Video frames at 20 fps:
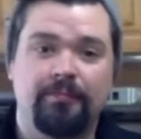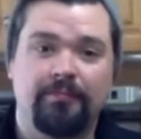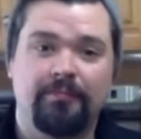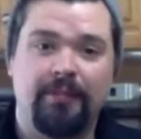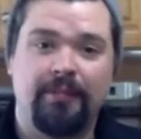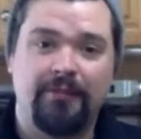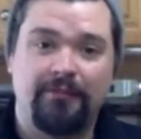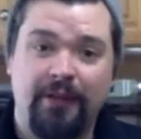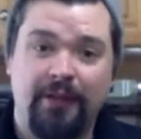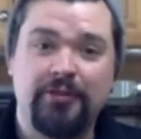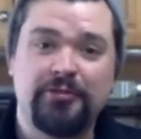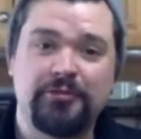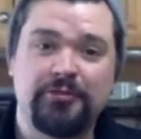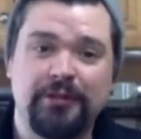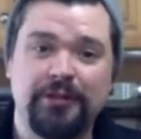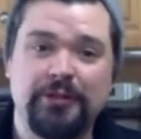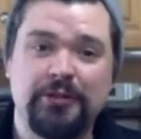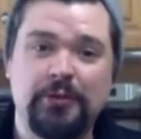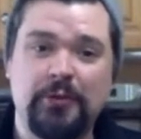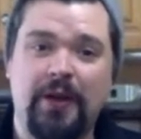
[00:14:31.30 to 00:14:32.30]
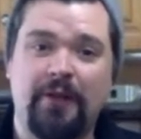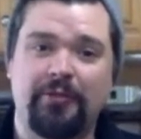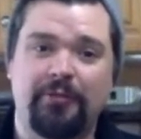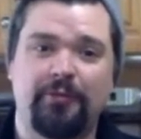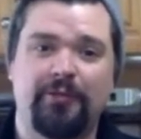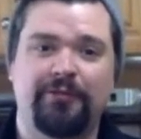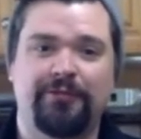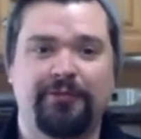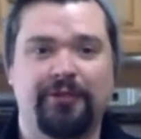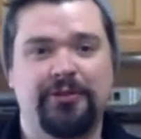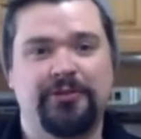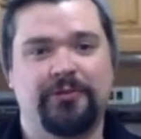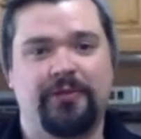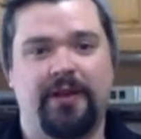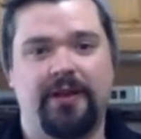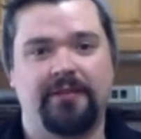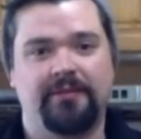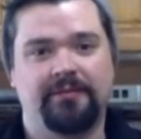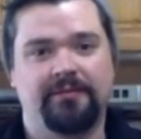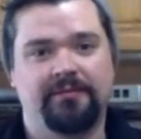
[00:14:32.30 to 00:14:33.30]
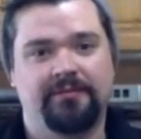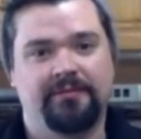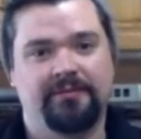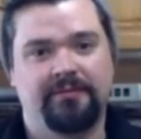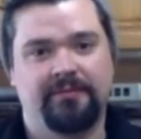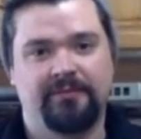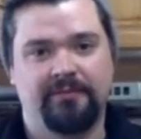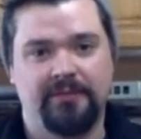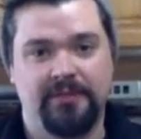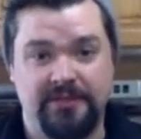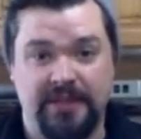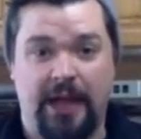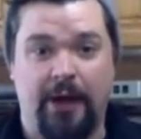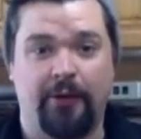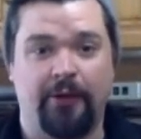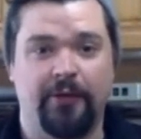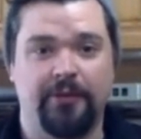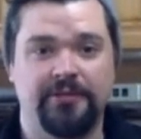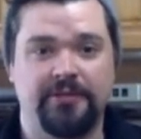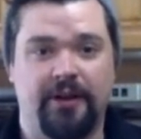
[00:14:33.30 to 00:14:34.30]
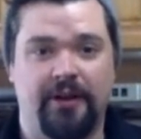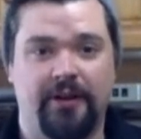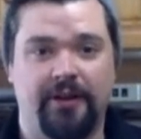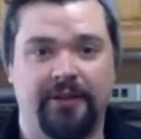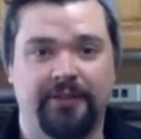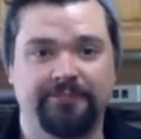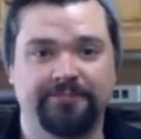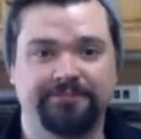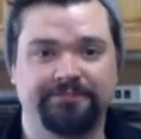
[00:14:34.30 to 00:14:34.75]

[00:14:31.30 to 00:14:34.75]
Eventually, you do have to refrigerate the sourdough starter.